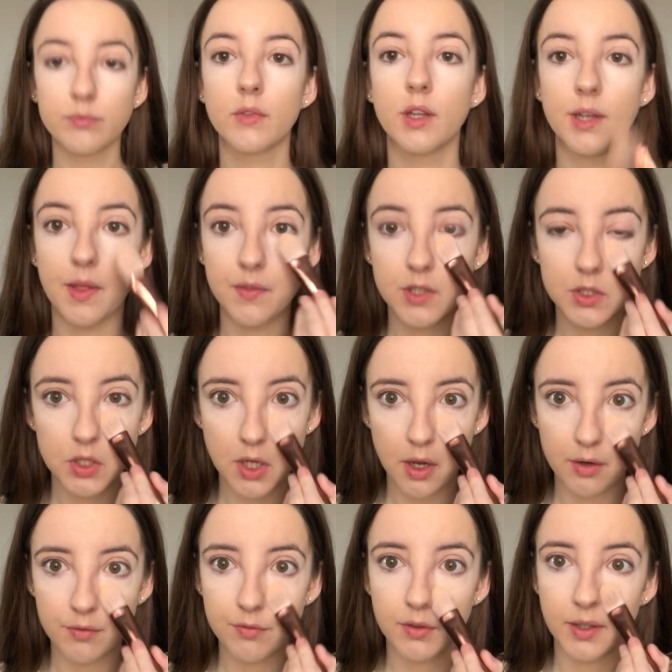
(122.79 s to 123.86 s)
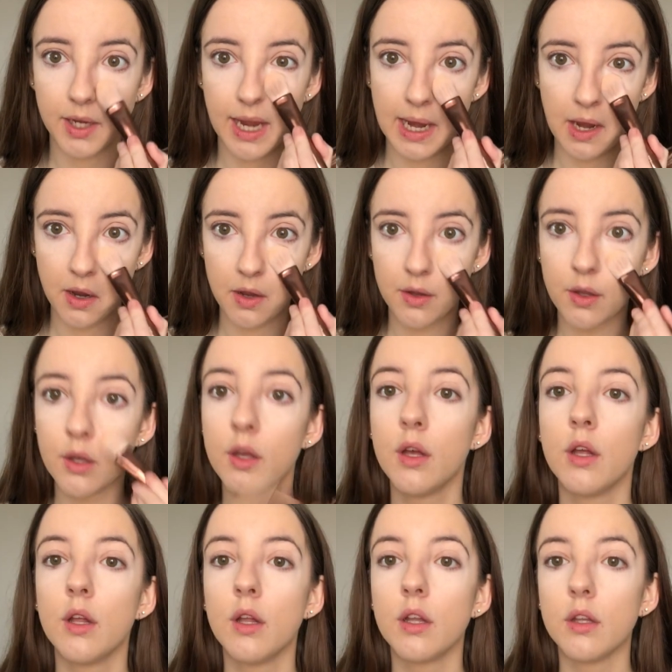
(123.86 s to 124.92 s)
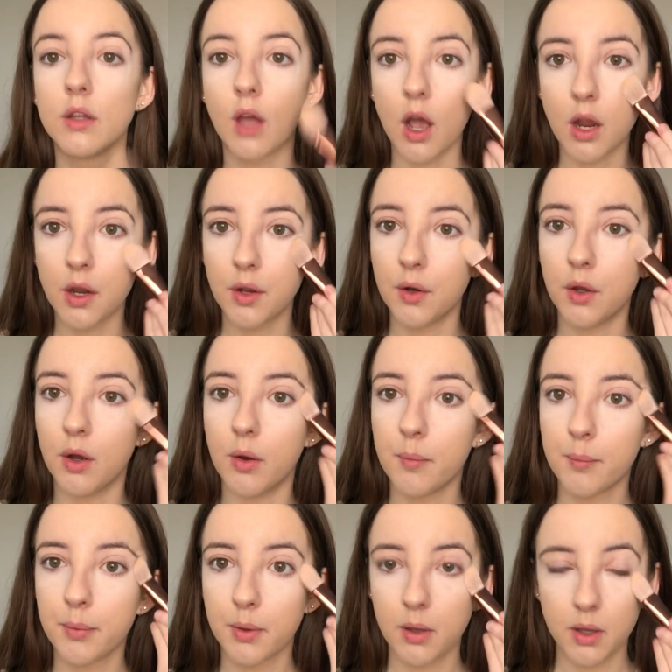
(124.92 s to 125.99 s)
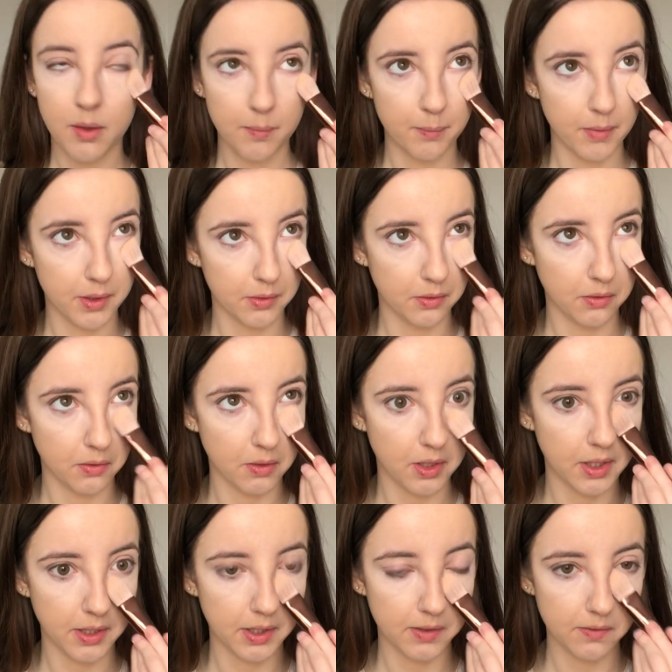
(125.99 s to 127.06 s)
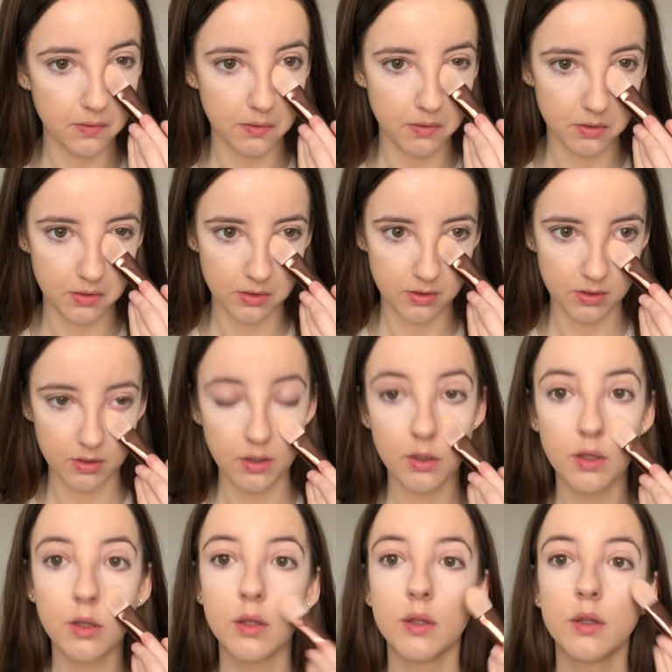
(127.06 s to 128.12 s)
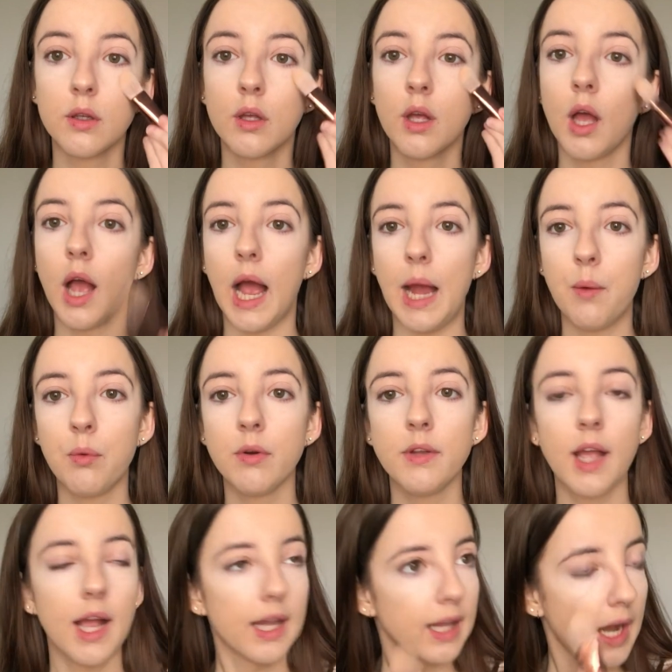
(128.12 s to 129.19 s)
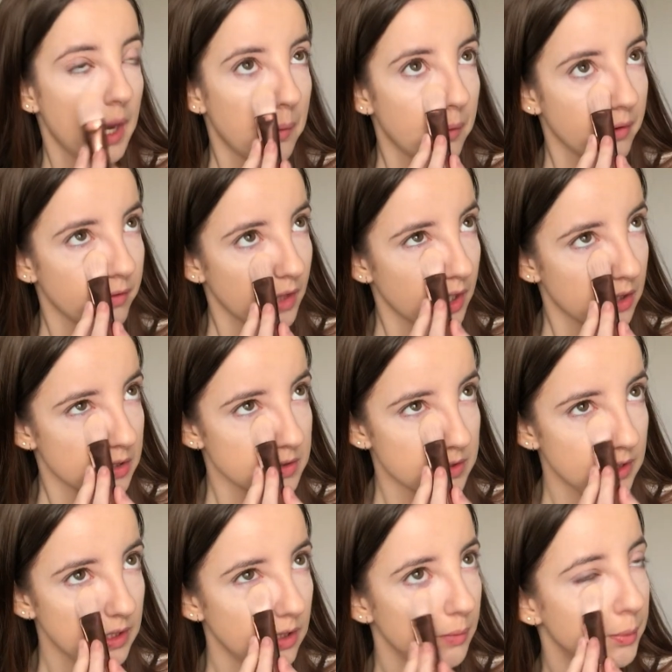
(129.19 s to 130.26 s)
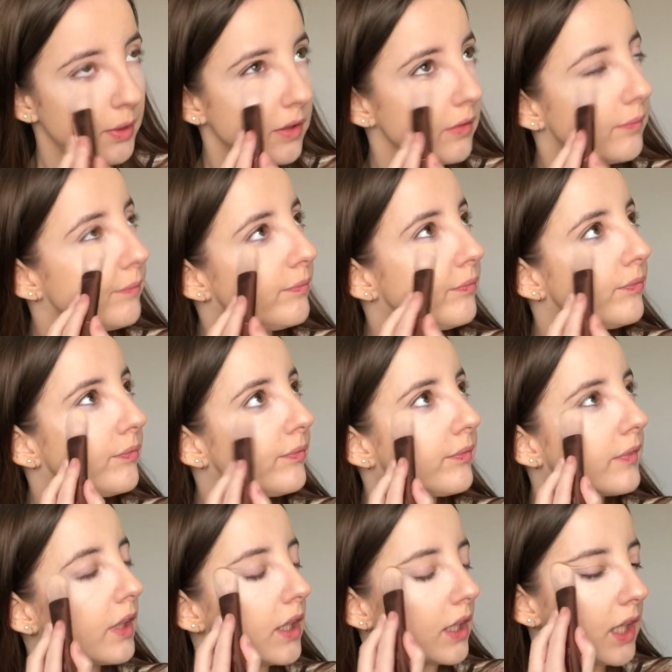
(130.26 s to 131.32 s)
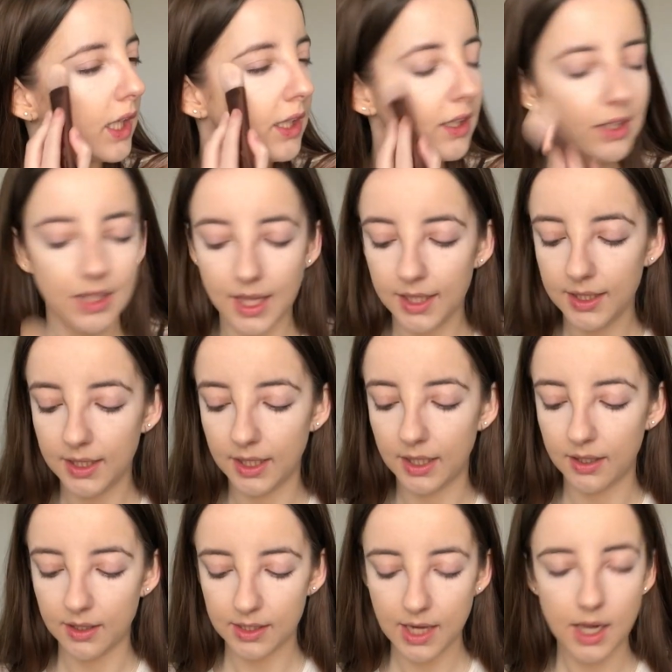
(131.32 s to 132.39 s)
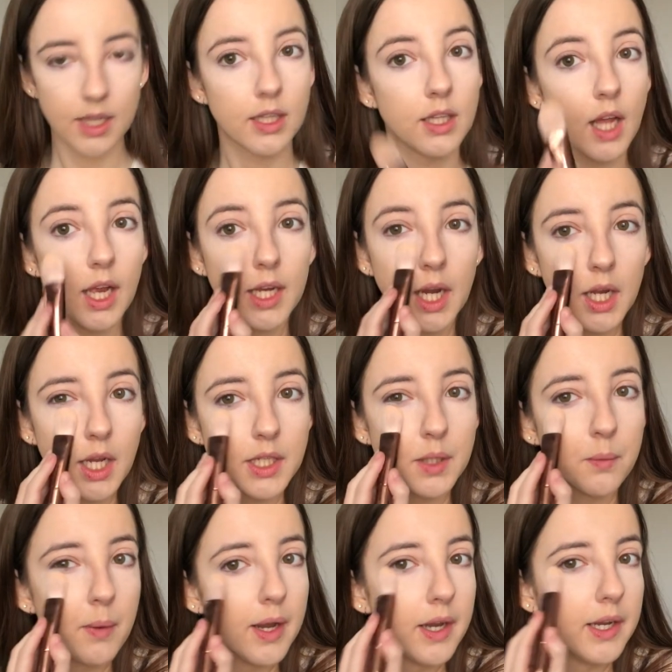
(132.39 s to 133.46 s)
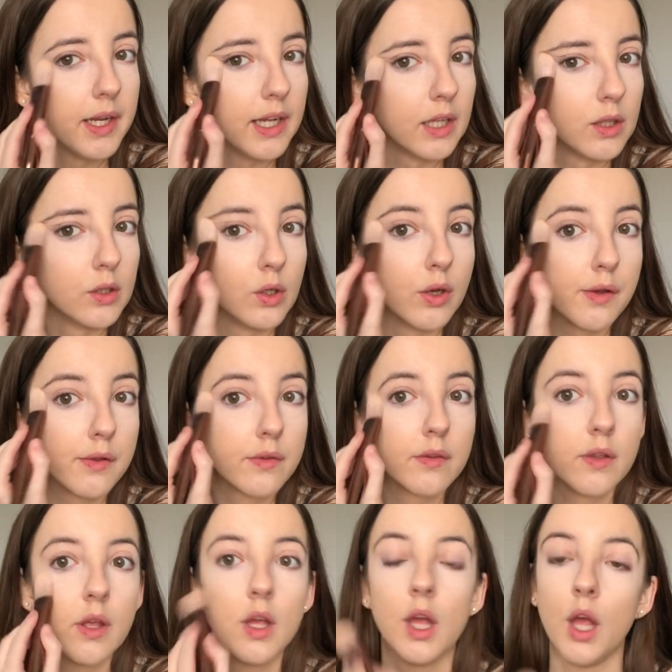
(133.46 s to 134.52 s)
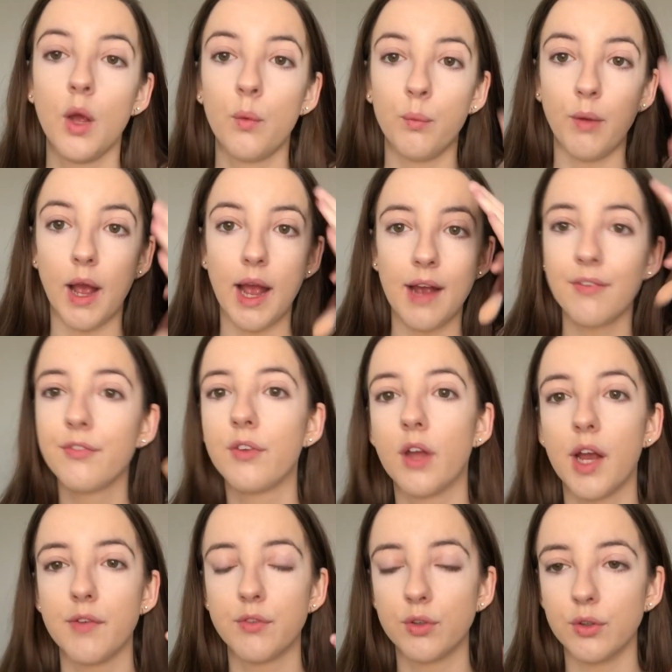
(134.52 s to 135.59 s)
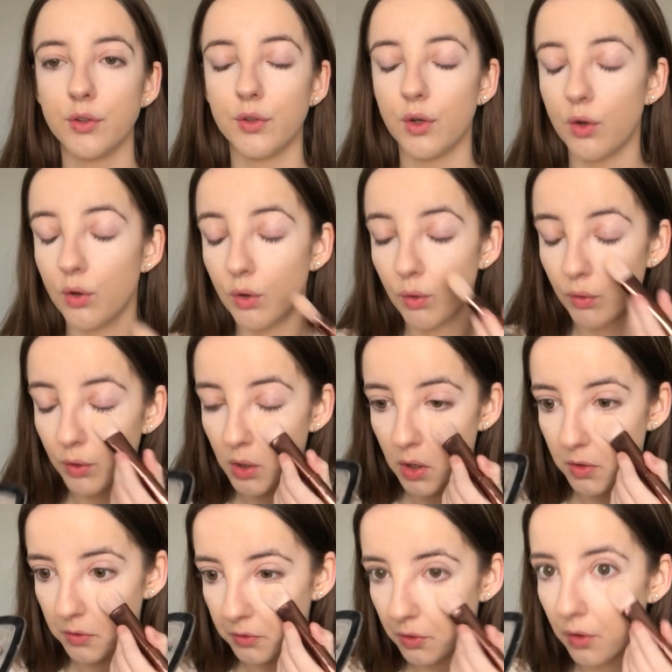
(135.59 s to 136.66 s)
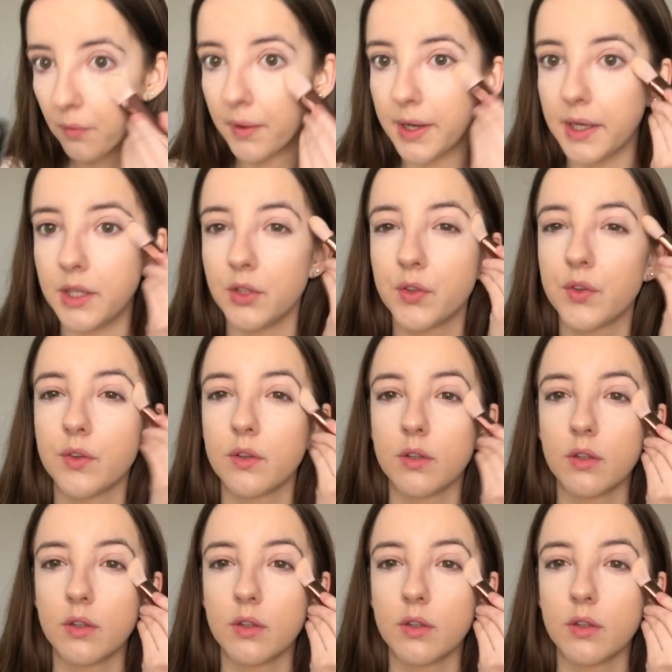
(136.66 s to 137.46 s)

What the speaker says: Now this should hopefully darken up my under eyes. I would get a lighter one of that concealer, but I kind of like it. I kind of like the way it looks after I've done all the contouring. It just,